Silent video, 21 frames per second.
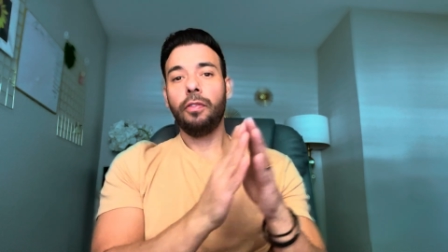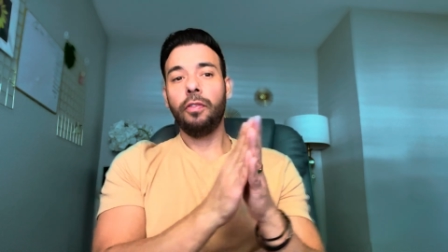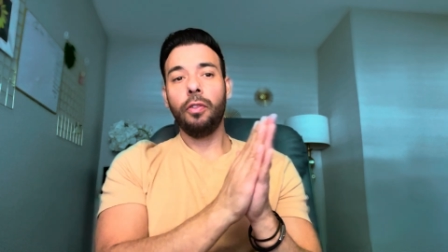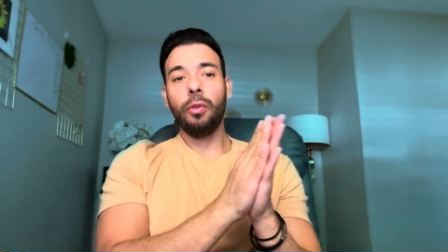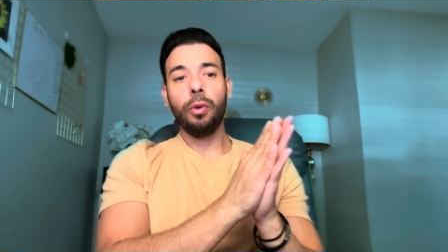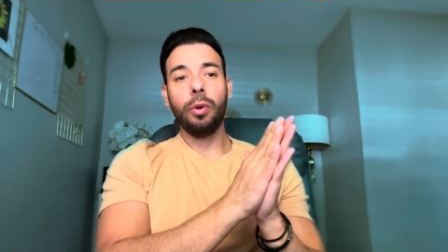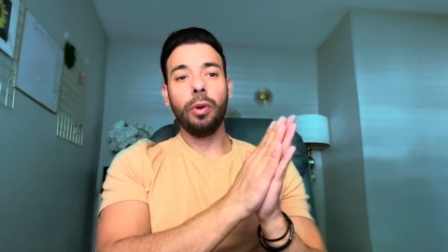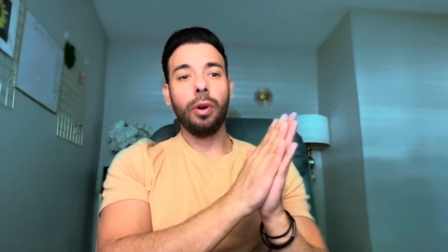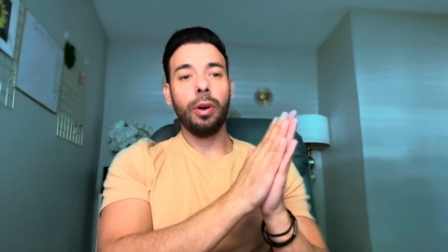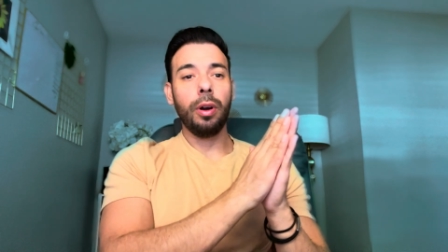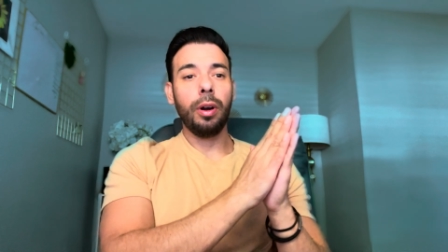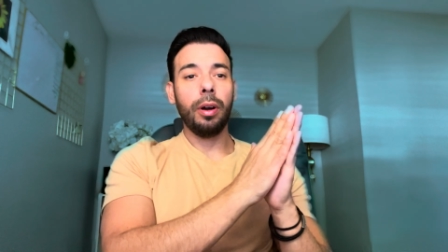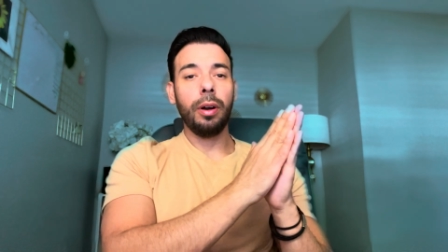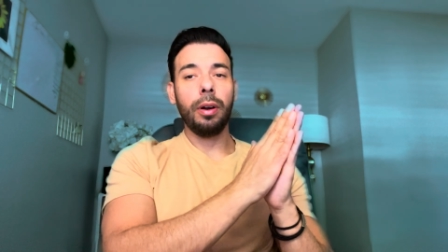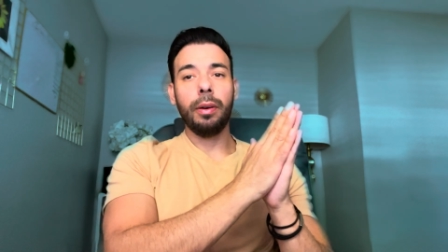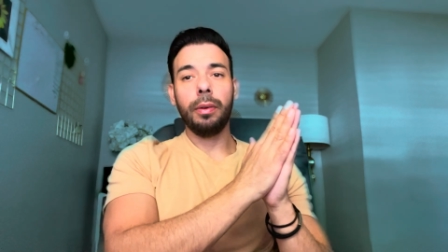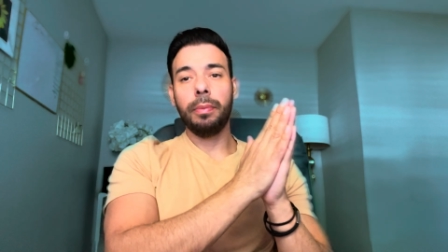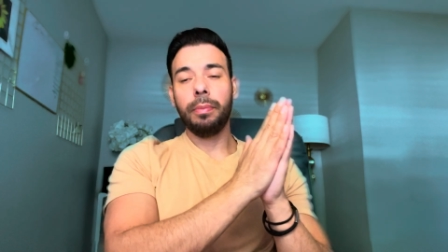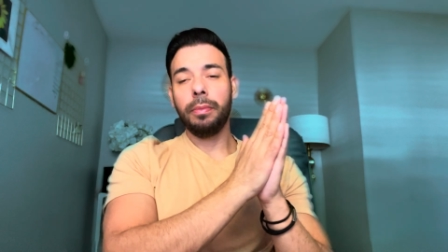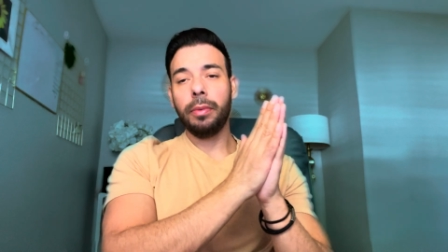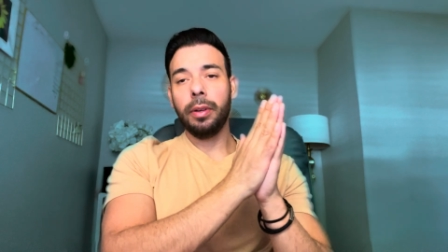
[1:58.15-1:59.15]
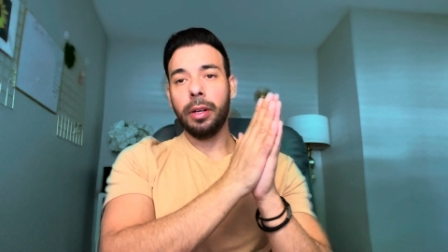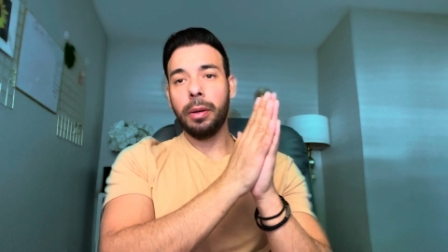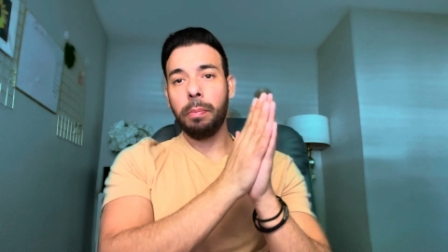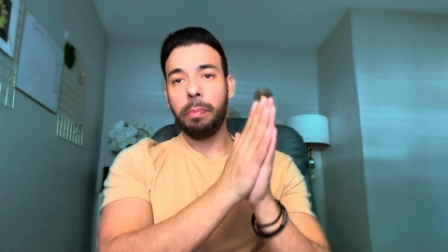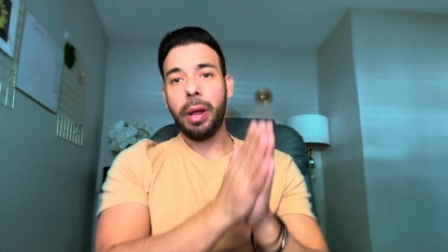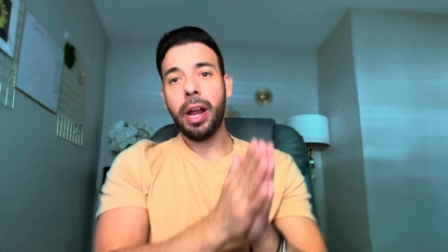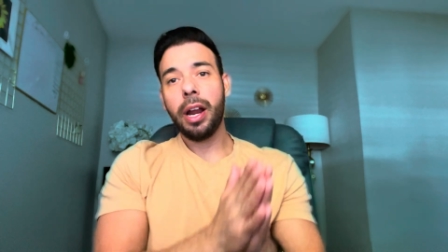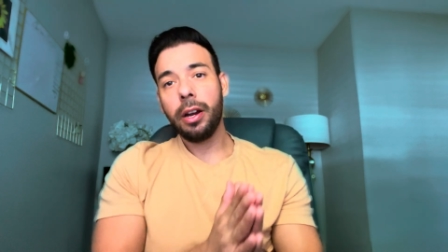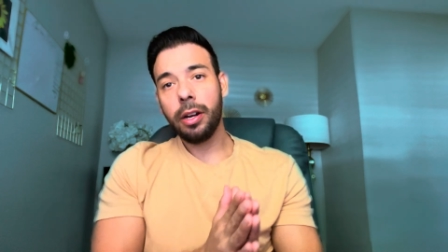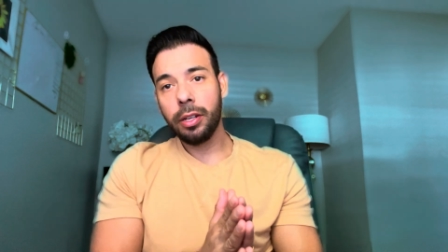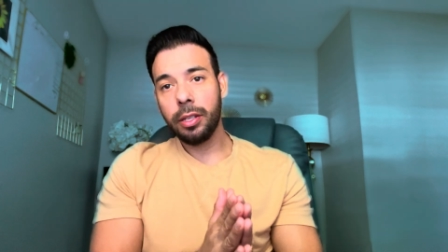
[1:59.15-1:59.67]
For
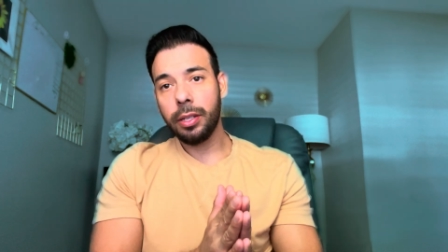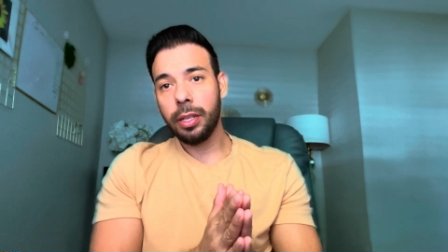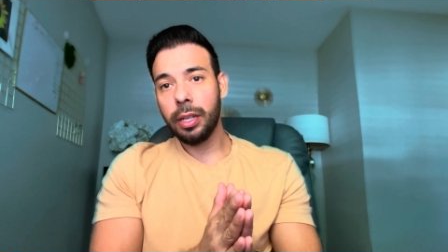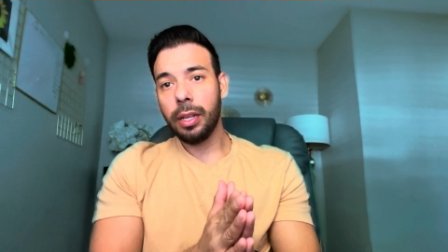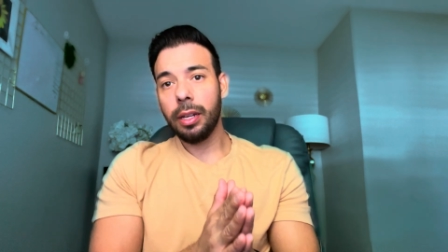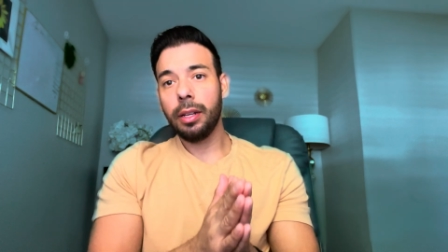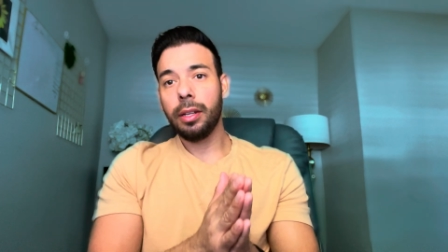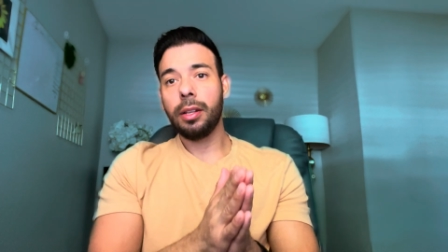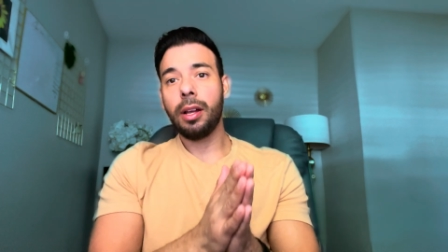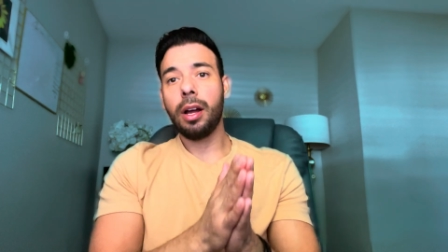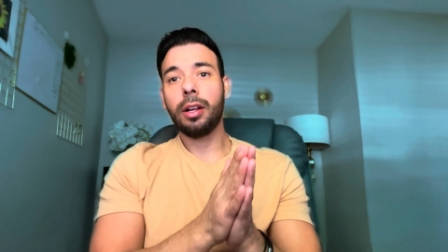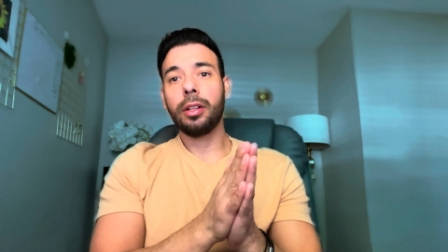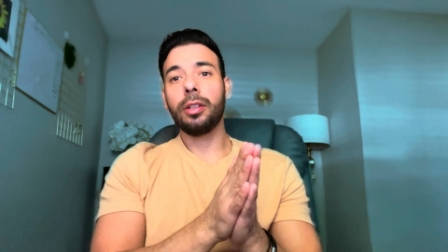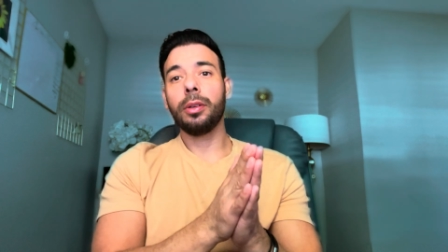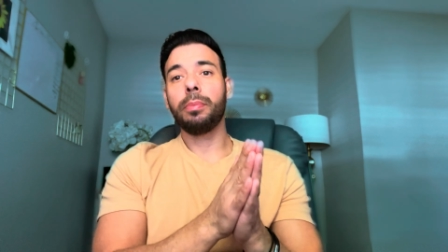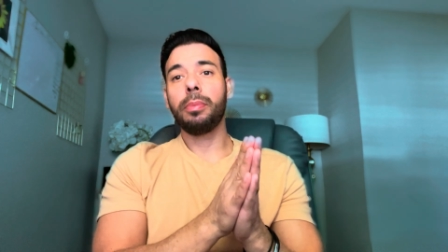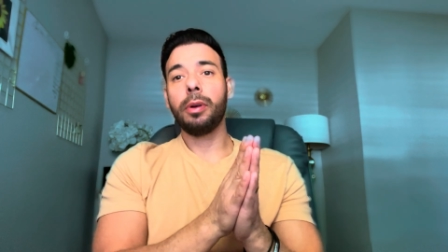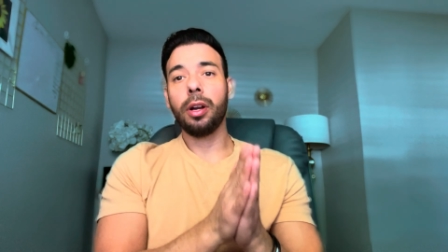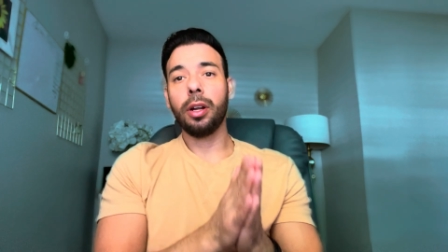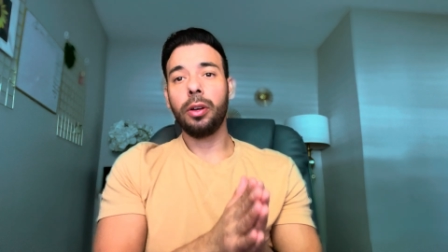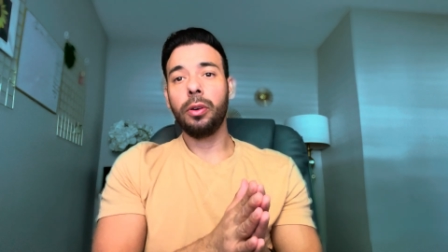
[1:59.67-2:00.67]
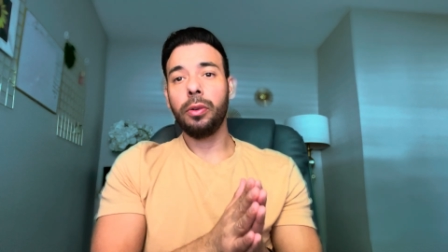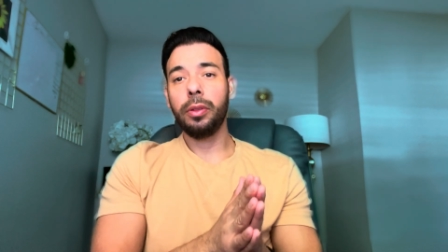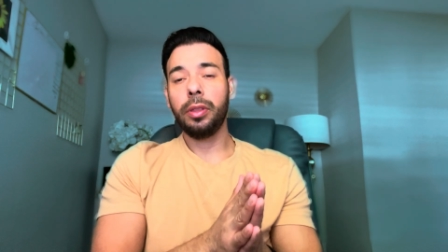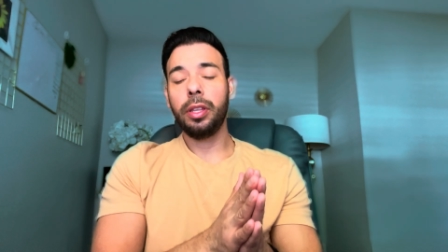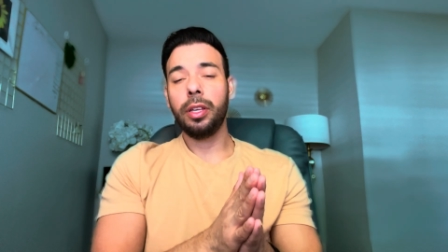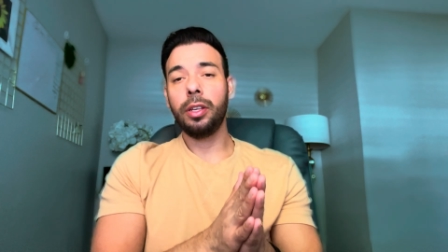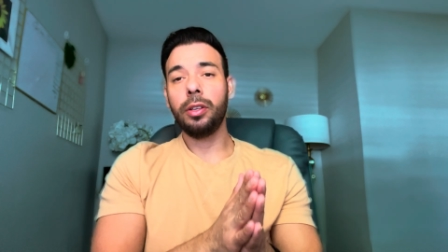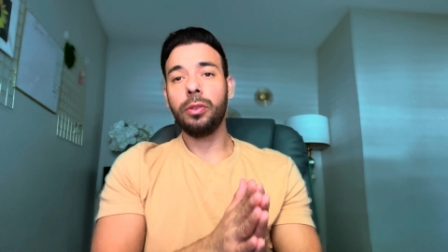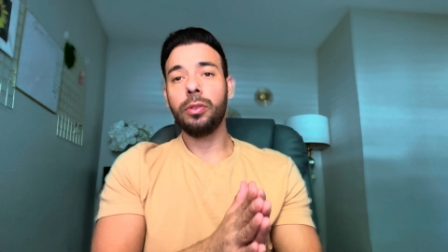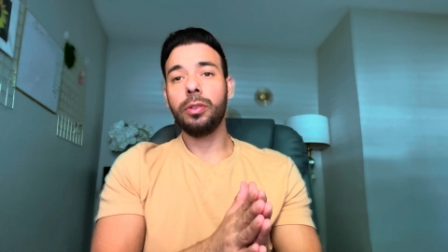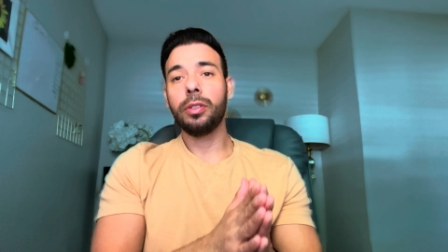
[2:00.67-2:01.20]
comparison, Doctor
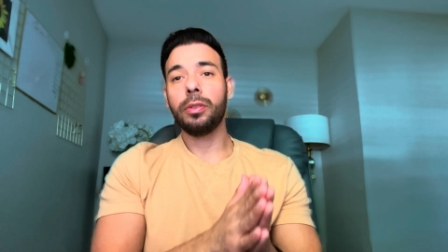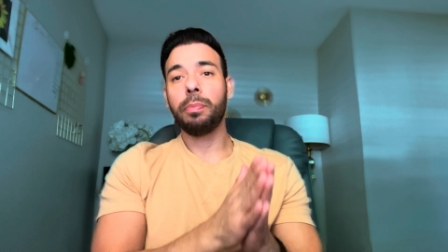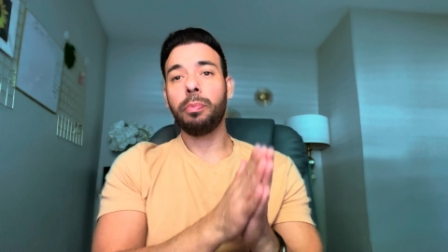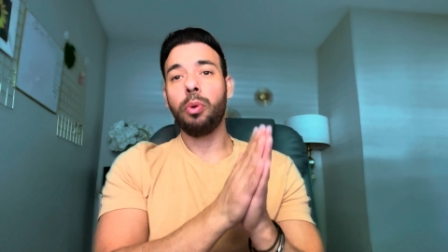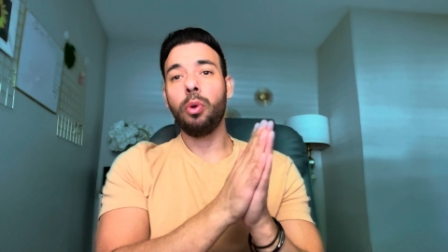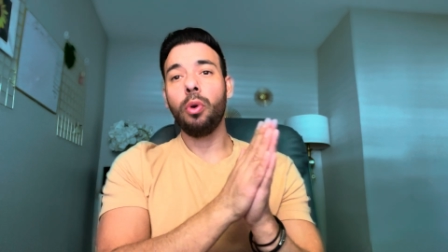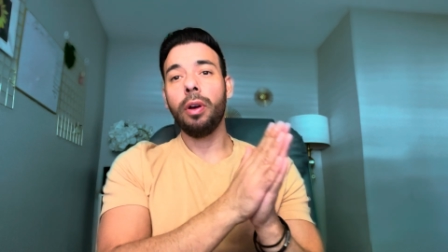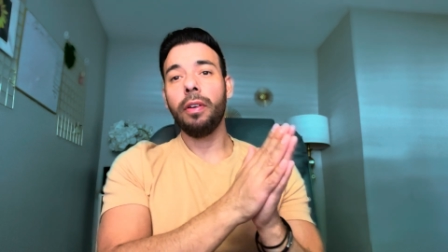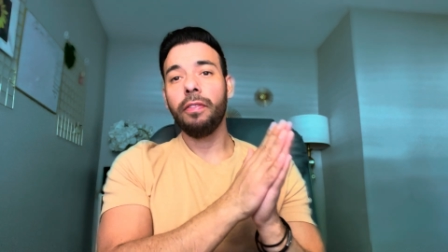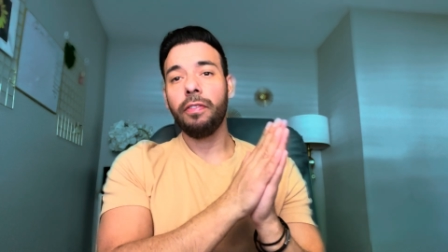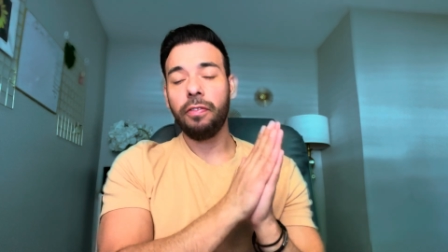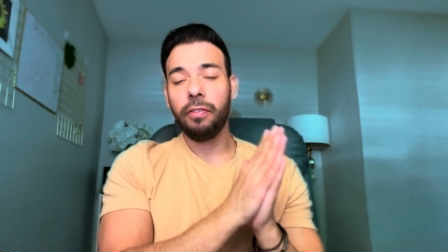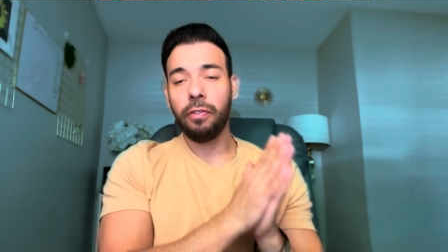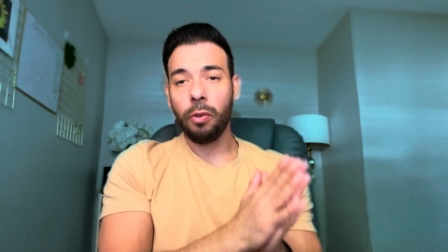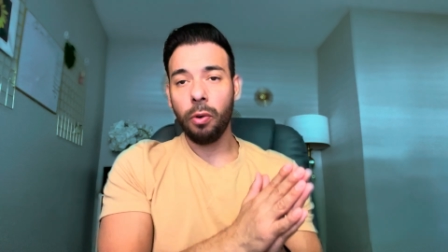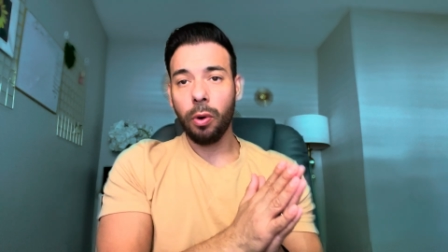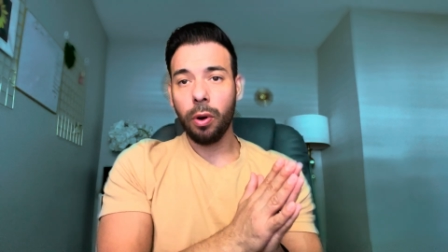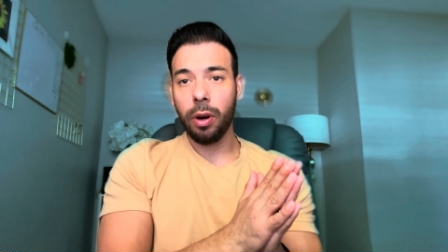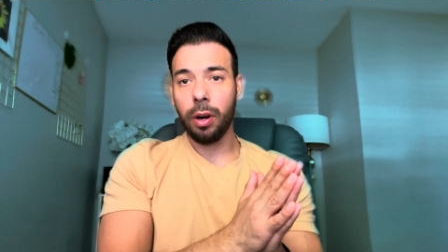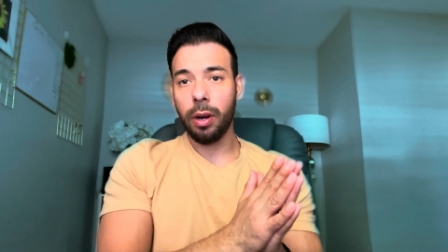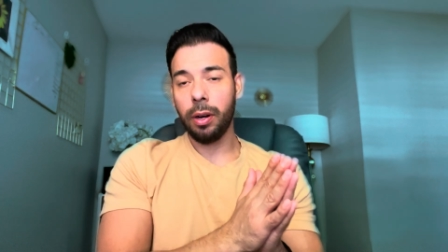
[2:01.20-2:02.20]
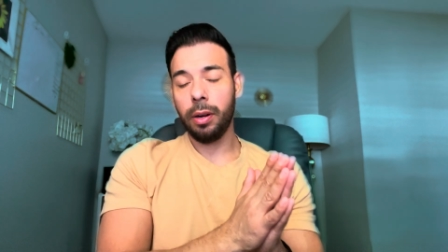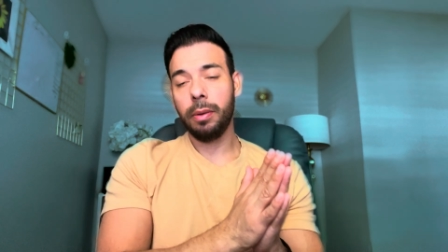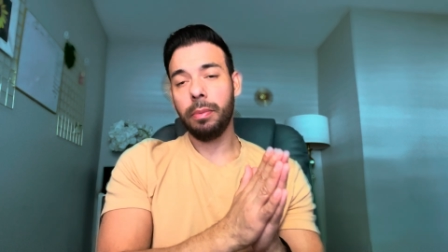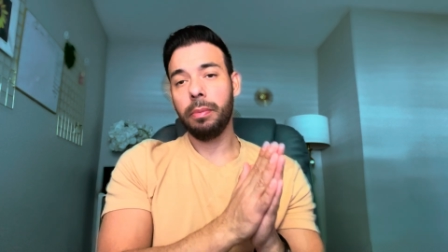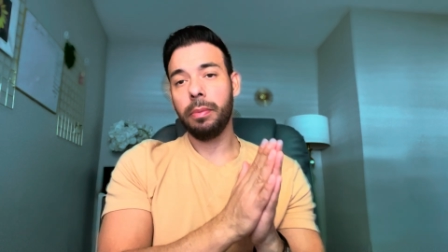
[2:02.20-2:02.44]
Barghouti used zero point four